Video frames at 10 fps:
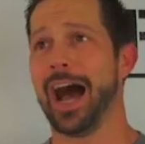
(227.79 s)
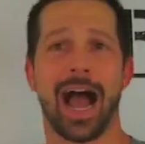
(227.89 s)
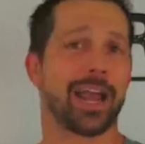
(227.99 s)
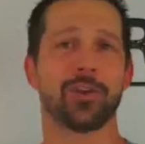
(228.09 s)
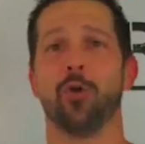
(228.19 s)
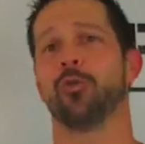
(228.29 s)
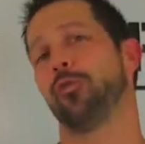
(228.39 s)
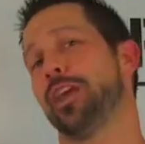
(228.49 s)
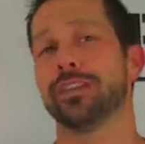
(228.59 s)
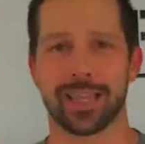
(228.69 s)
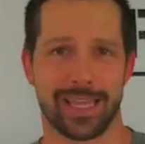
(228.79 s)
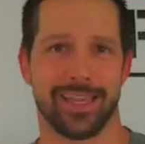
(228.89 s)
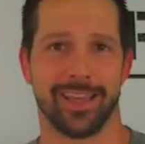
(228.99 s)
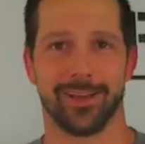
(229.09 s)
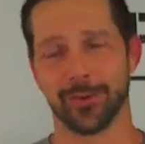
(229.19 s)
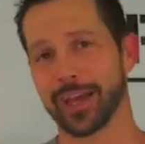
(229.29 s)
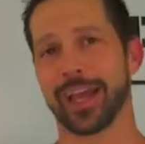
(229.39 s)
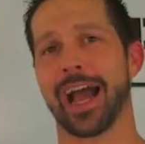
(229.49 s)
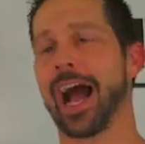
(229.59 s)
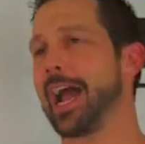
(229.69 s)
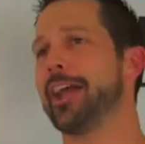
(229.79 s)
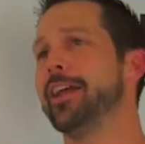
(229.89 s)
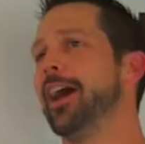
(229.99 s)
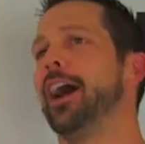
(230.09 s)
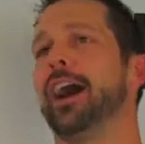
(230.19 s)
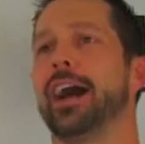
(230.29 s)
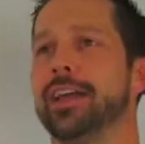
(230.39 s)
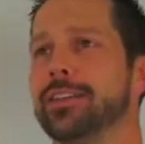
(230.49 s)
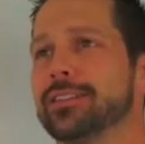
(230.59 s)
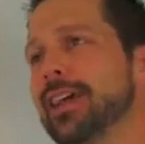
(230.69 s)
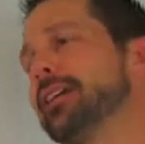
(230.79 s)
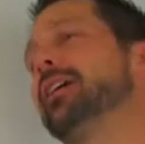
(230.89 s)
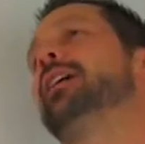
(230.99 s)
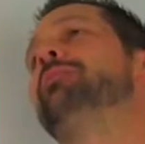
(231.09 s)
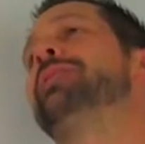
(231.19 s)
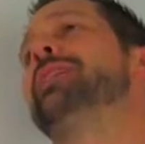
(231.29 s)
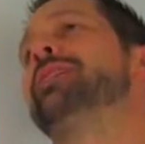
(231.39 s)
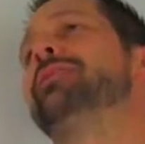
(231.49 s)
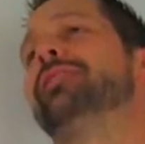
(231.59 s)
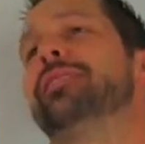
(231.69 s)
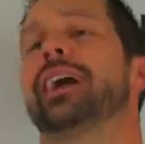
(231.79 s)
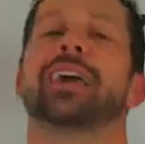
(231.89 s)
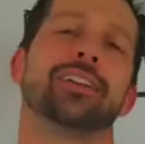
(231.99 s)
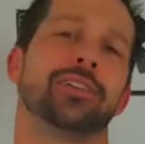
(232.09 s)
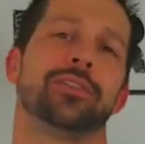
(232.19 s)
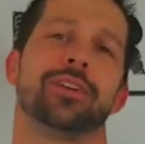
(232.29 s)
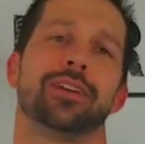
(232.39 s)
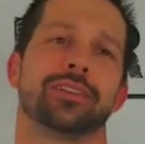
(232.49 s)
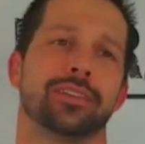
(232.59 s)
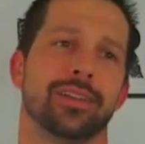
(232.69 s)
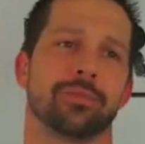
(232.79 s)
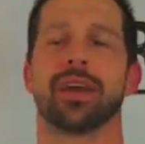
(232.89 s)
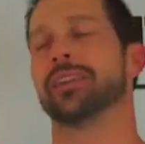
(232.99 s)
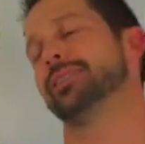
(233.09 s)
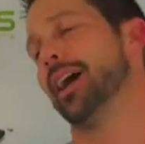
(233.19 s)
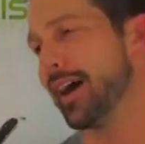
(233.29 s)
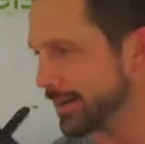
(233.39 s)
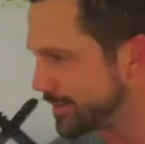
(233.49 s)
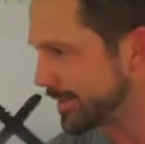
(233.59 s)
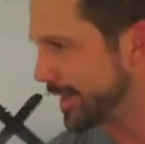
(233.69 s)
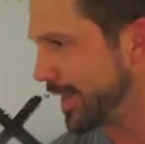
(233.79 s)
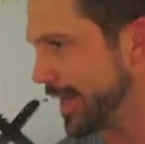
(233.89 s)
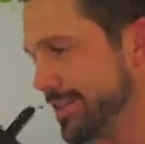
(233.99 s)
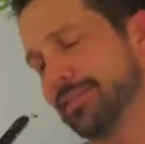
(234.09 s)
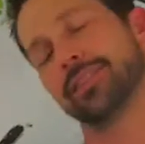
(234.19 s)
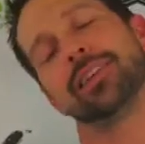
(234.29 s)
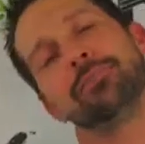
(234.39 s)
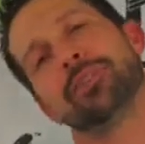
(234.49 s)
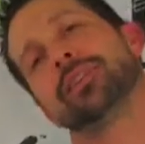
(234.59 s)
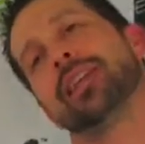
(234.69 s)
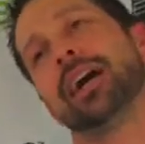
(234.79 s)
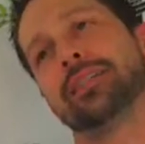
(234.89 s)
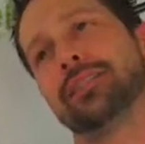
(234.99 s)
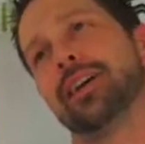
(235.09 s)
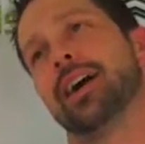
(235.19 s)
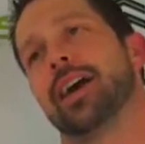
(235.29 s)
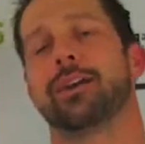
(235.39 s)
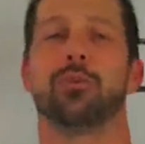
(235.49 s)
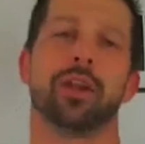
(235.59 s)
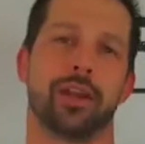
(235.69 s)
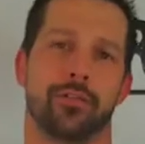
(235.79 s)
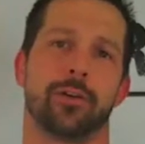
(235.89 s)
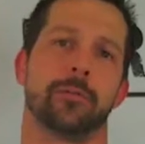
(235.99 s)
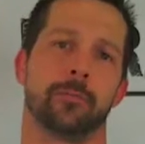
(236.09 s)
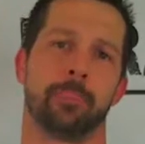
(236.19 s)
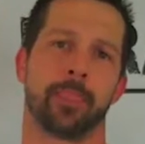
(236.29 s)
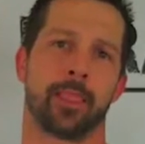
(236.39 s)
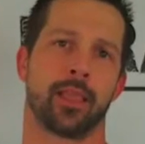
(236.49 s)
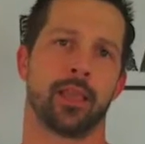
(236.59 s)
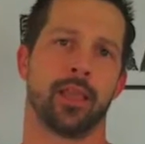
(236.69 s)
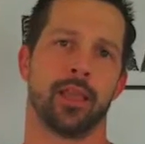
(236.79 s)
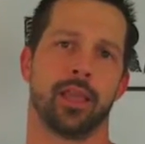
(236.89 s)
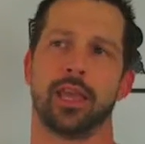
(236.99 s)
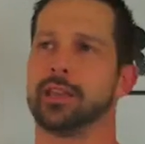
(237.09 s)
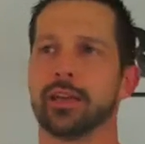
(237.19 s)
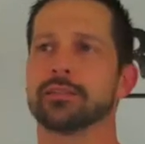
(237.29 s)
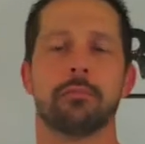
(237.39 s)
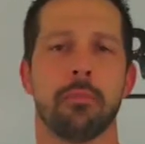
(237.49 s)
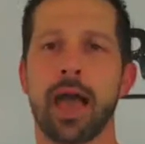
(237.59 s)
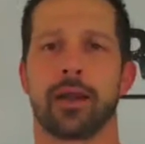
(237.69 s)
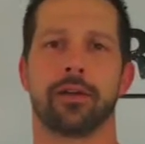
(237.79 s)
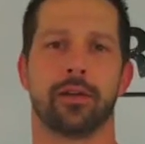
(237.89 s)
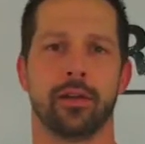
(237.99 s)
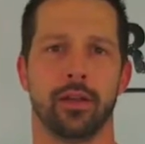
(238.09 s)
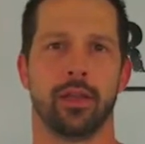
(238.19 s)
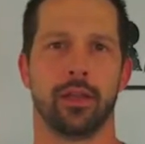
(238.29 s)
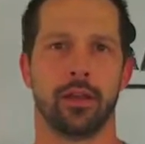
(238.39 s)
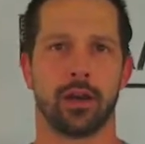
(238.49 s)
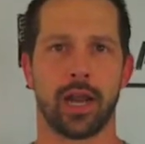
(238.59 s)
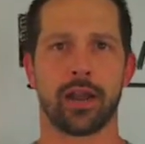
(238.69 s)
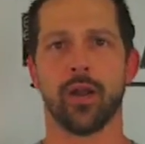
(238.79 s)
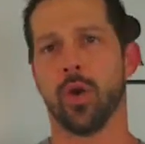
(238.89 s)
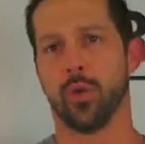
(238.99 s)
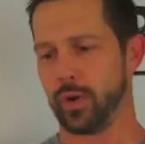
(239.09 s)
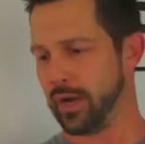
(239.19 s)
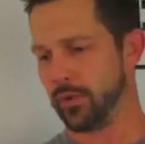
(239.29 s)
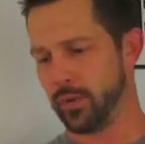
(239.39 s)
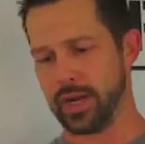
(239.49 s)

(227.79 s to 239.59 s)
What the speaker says: I don't feel like it, okay? I just like, oh man, I got to do this, and I'm kind of tired today, I didn't sleep good last night, whatever. It doesn't matter, all right? When